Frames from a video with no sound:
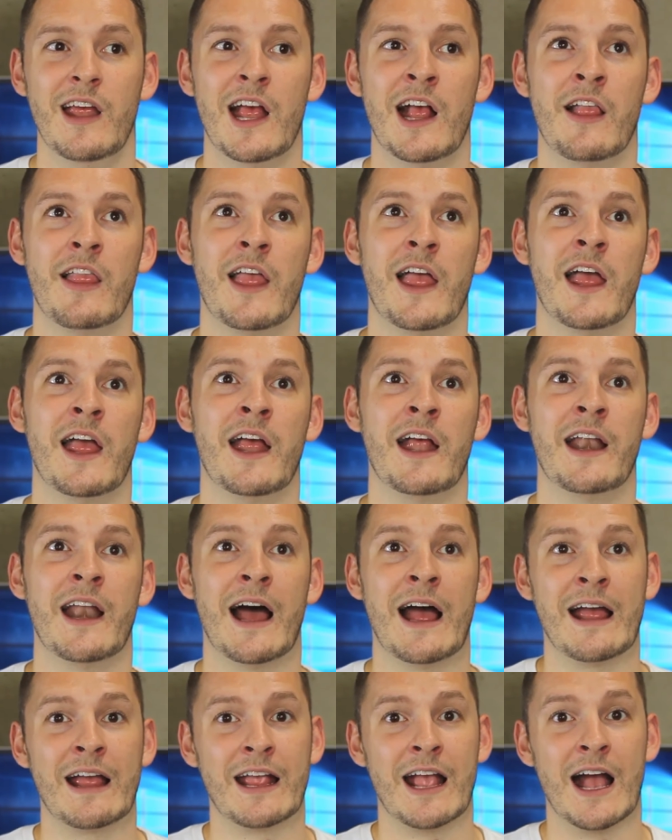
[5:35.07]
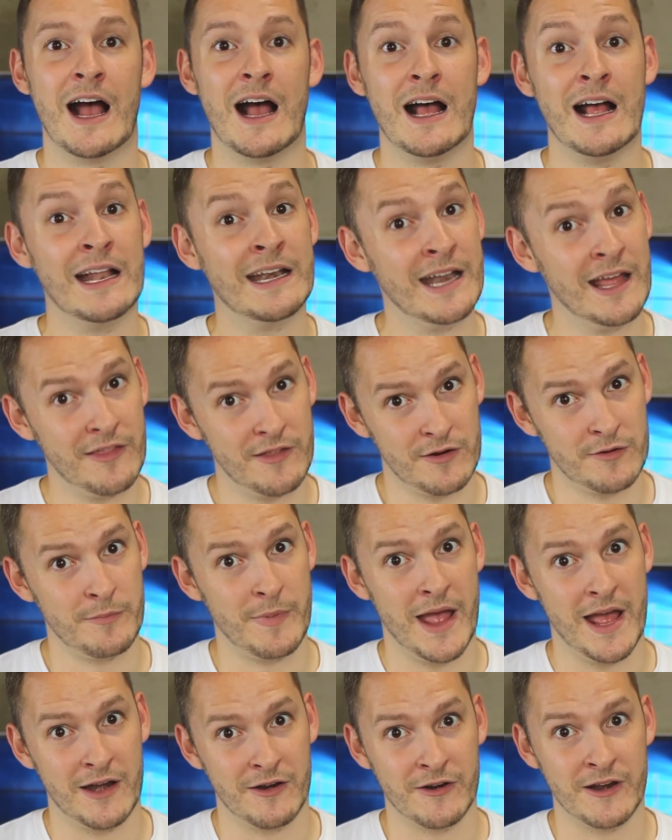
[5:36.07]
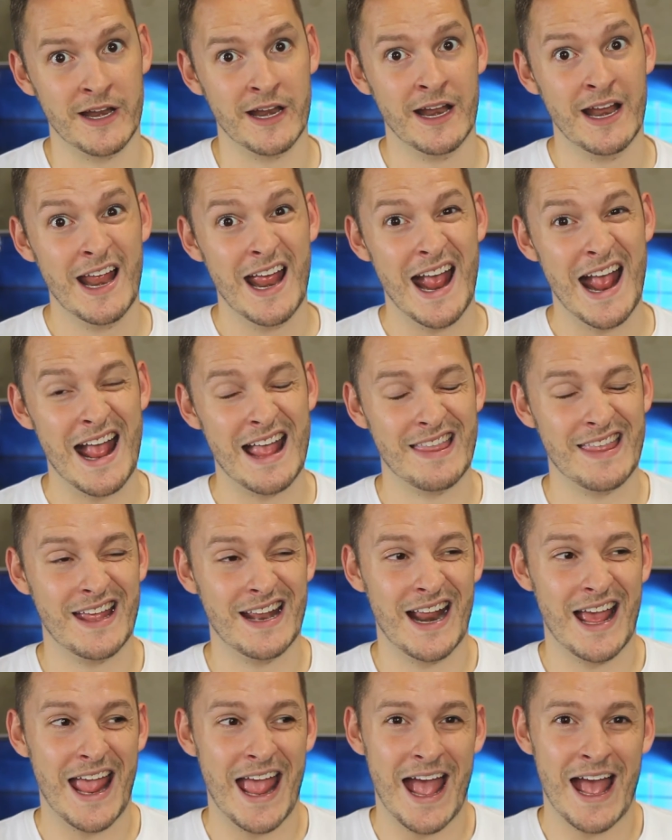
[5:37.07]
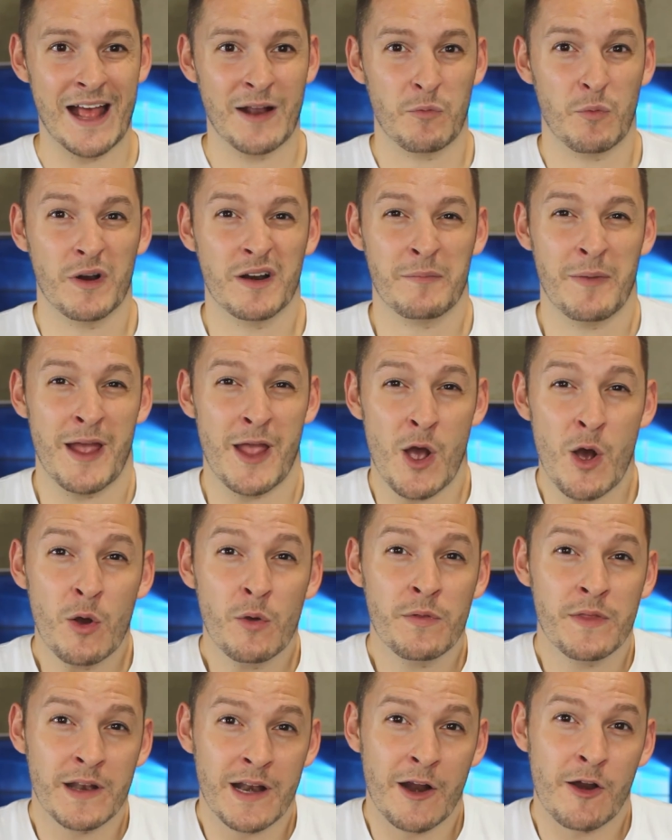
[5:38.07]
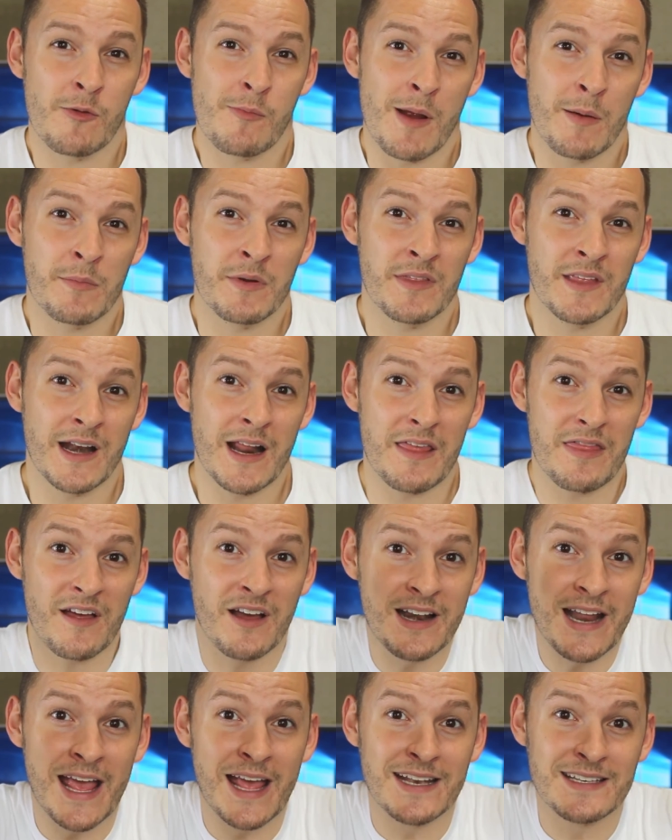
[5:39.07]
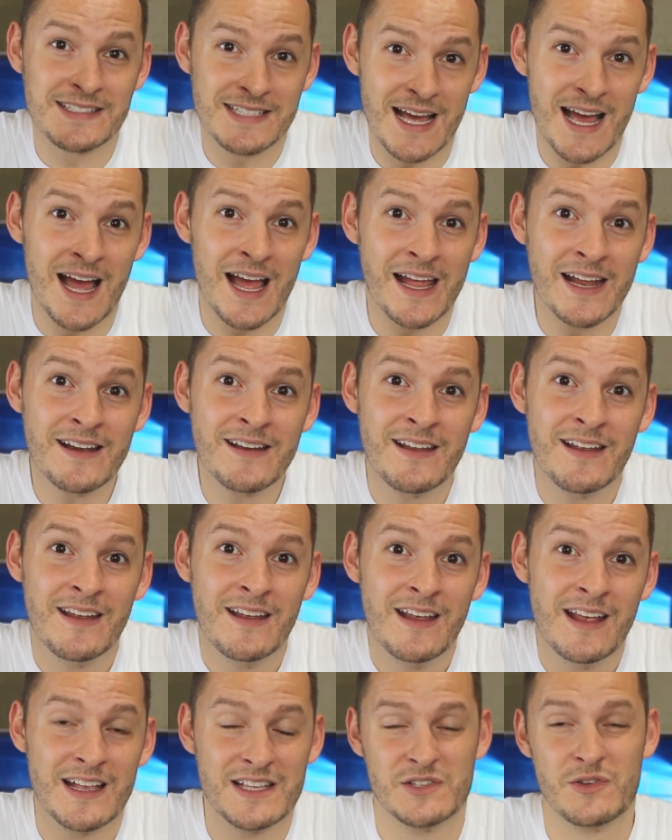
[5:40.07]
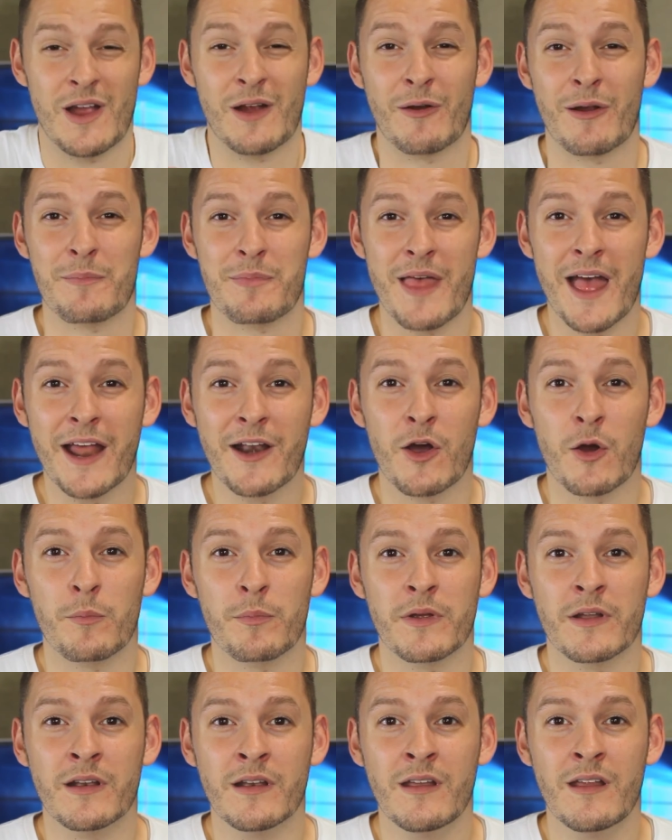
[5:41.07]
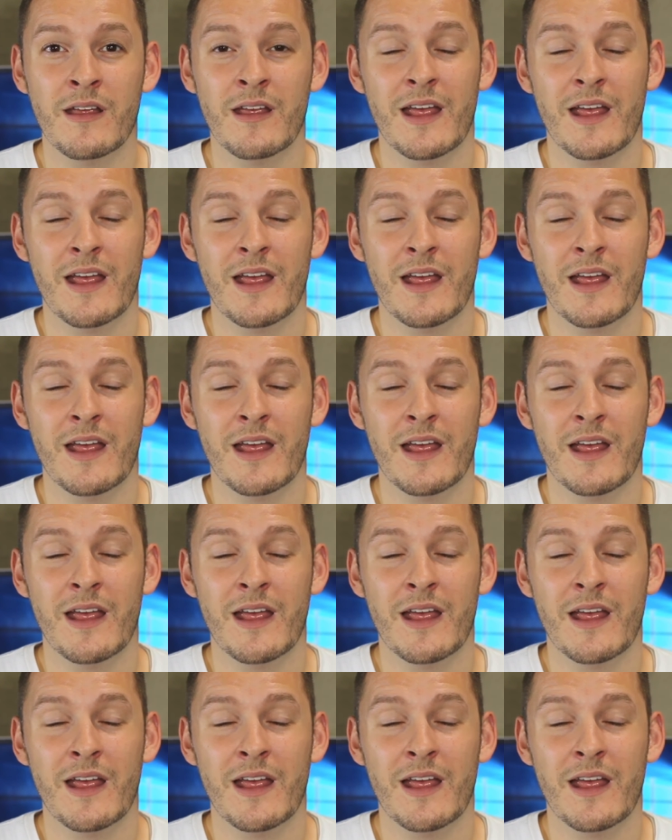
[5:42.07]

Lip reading: And then I got another battery, and then I had one of my own that I remembered that I thought had died, and so I ripped that open.